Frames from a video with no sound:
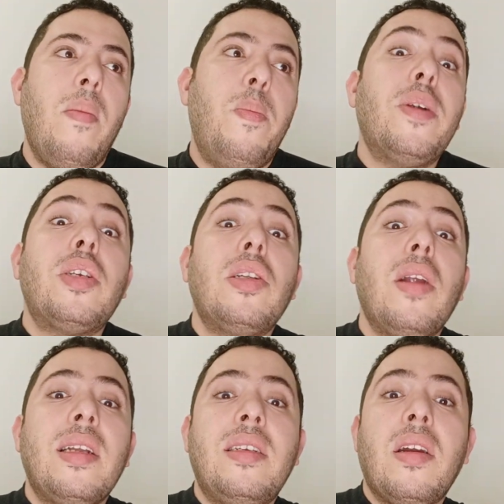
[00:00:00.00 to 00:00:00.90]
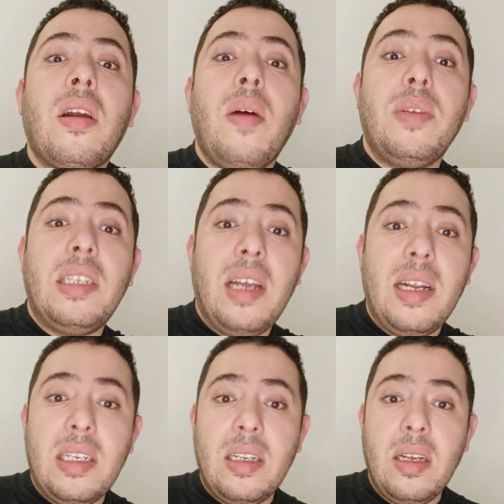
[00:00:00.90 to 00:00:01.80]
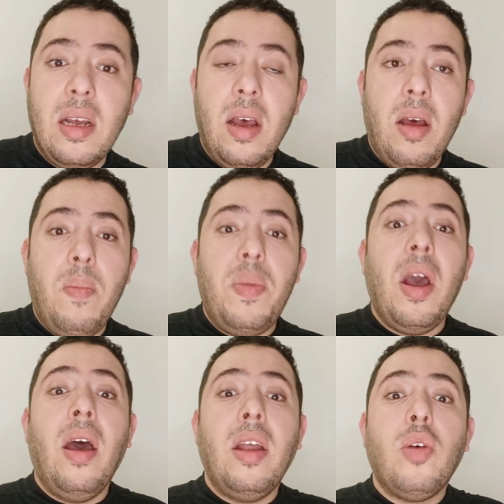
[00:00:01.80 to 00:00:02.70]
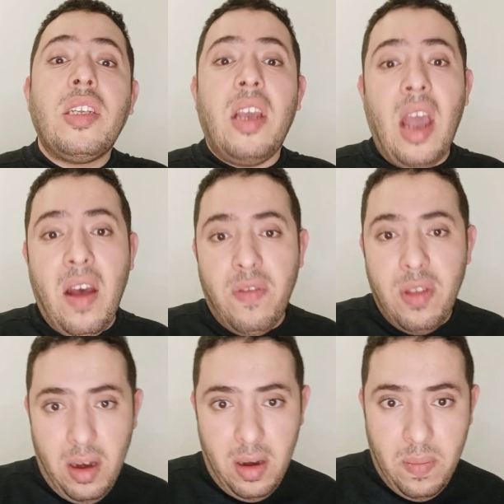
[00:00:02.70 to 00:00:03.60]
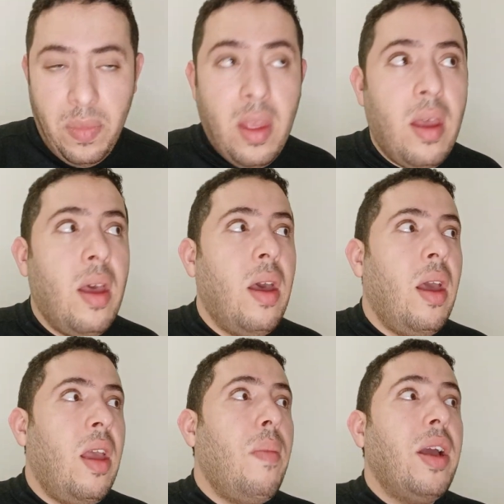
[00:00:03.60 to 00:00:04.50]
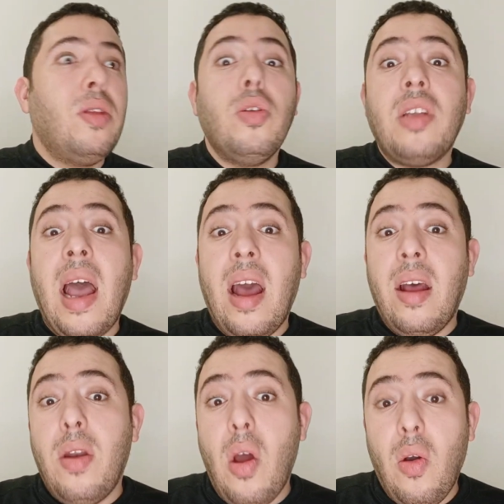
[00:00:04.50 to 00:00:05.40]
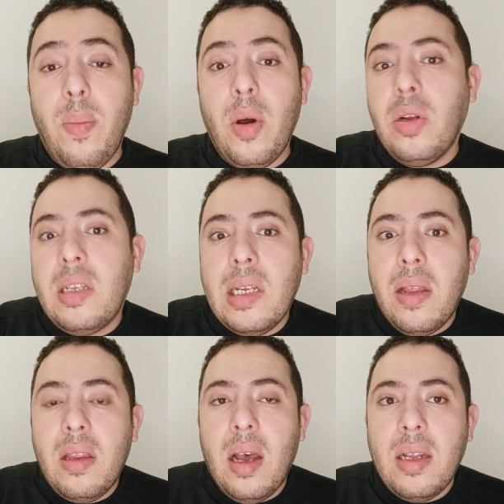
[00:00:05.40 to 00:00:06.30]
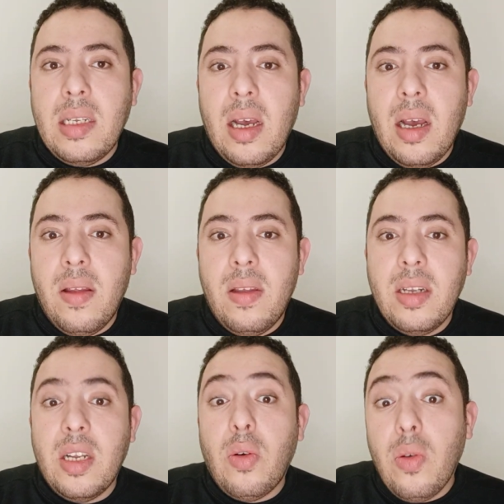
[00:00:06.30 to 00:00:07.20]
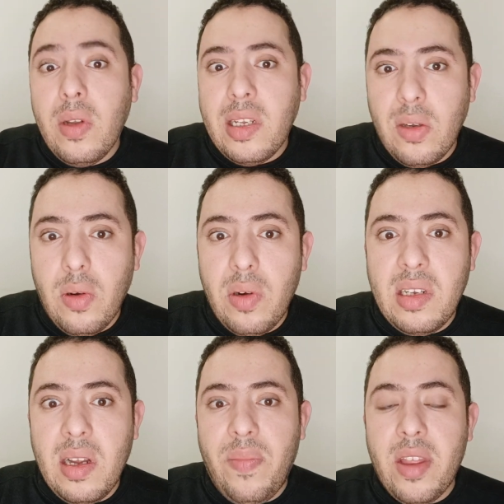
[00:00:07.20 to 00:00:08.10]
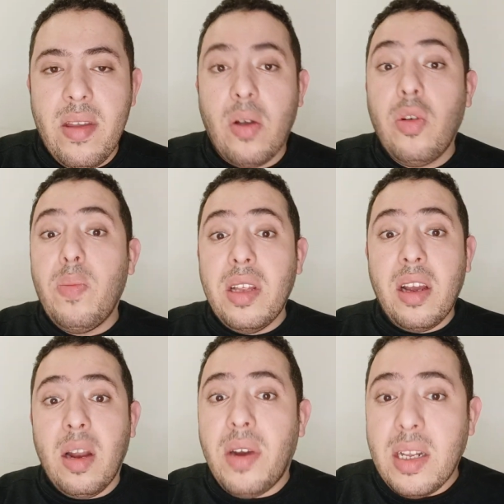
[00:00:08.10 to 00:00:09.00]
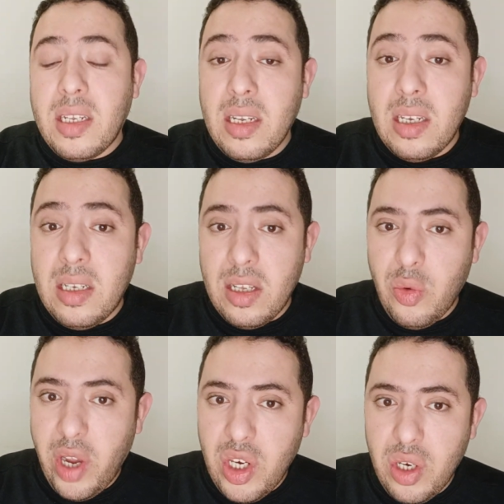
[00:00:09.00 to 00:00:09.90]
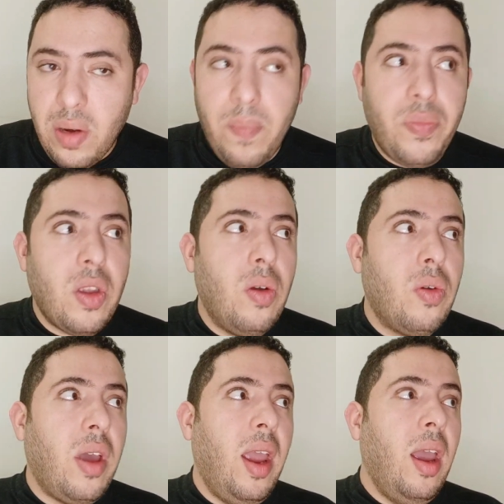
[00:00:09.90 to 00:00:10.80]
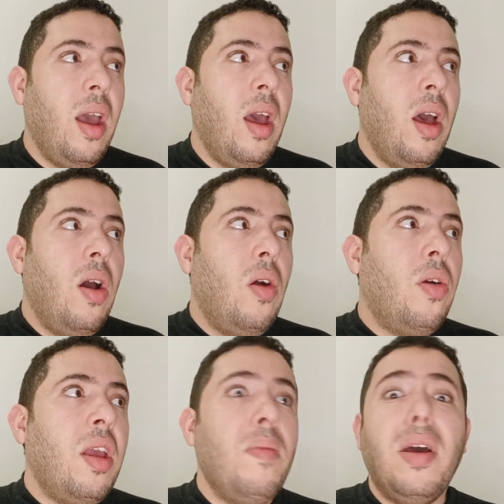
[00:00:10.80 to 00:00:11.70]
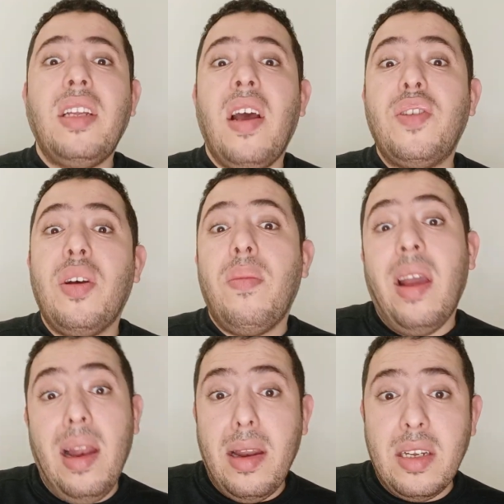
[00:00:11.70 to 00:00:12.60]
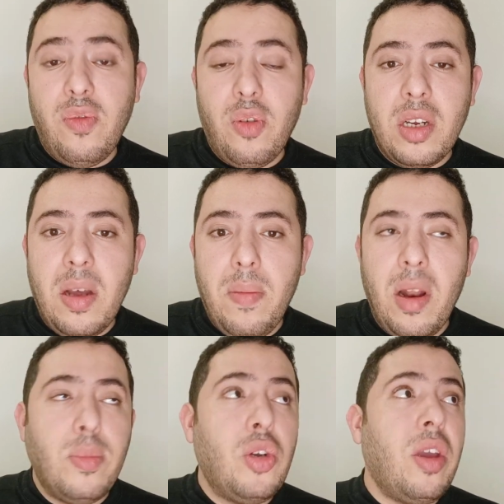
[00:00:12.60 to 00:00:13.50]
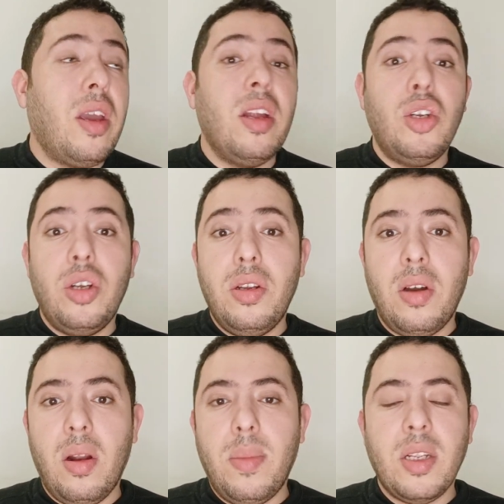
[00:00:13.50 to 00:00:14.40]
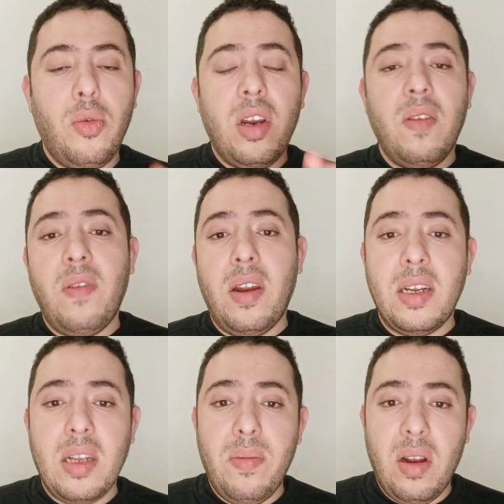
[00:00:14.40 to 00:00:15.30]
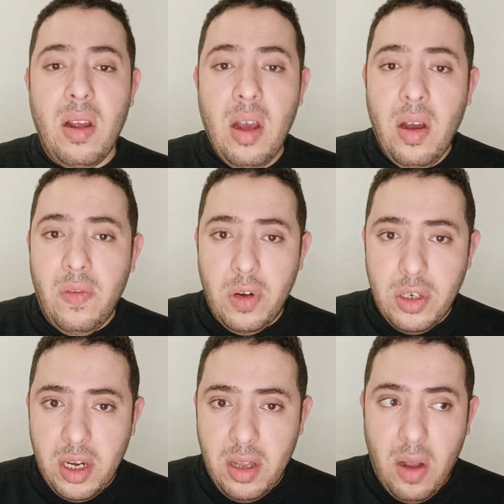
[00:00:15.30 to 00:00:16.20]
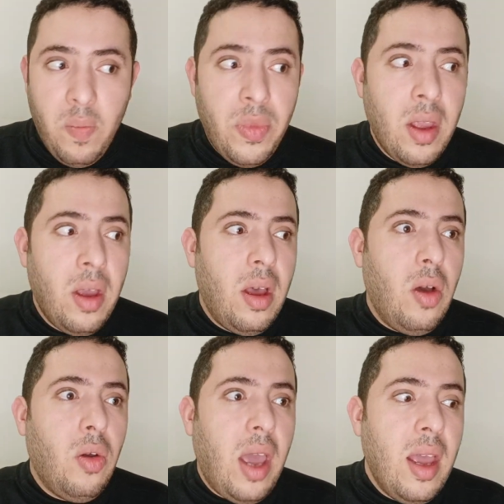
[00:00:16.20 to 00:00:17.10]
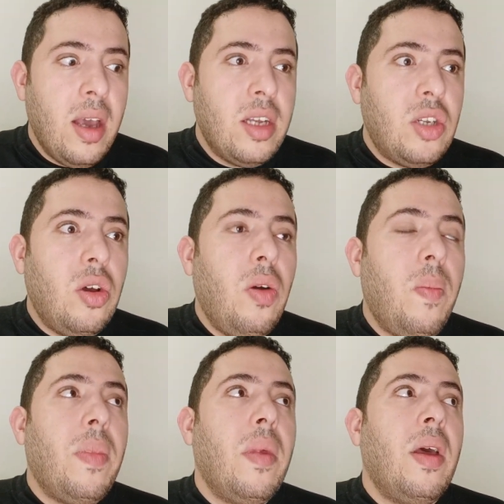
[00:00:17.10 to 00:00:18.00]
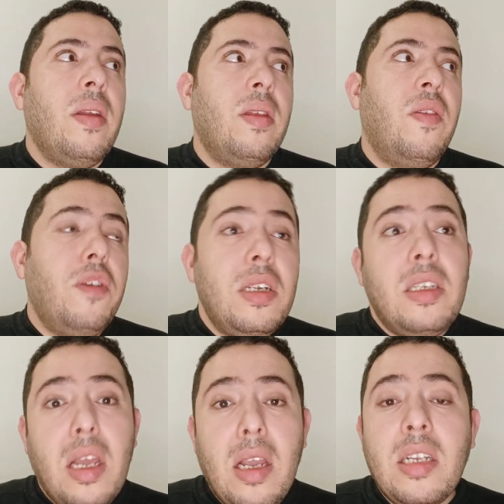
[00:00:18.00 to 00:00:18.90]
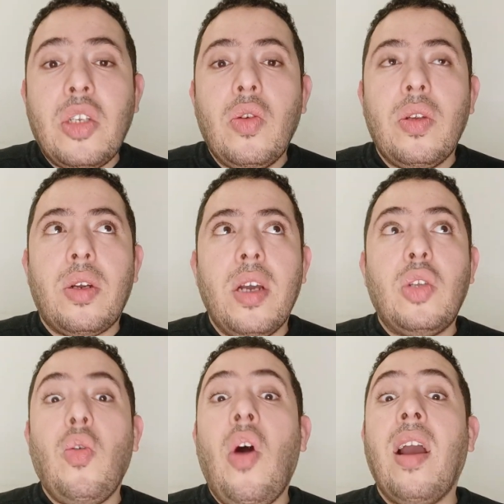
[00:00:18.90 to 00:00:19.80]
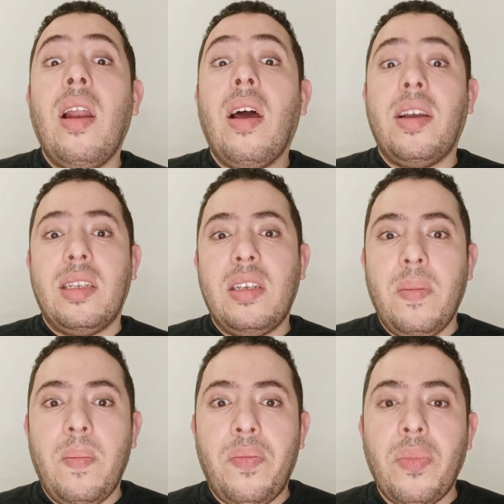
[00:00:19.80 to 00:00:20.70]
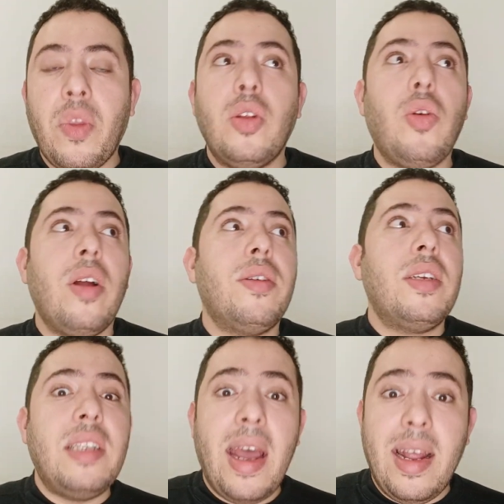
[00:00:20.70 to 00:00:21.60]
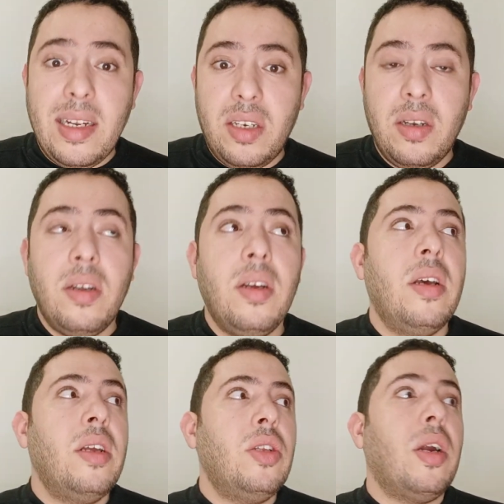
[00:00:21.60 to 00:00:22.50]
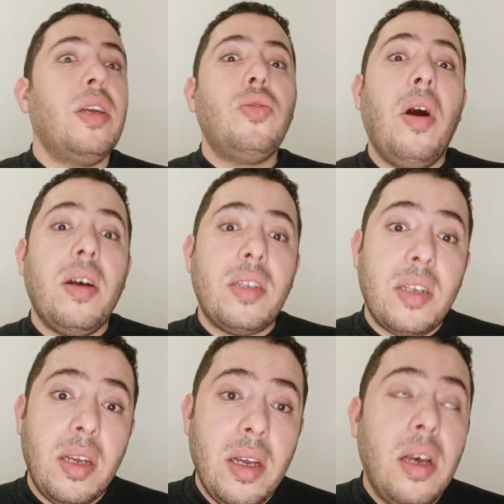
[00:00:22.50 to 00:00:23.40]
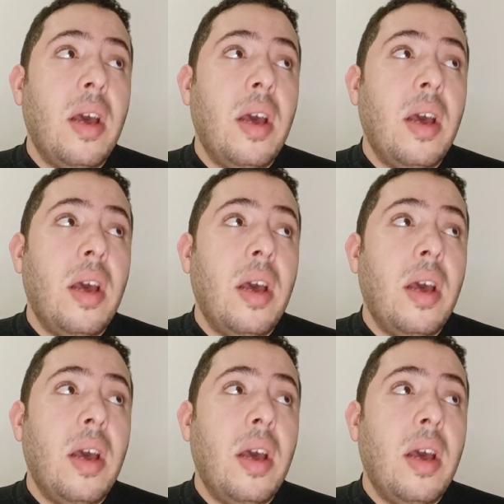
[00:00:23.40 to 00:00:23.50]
personal circumstance behind what he have done. He might not know about the rules or the good medical practice in this situation. Okay, or he might have some illness, for example. I'm talking in general, but I will give an example for it right now. Okay, so the first thing is to try to highlight, to understand, try to ask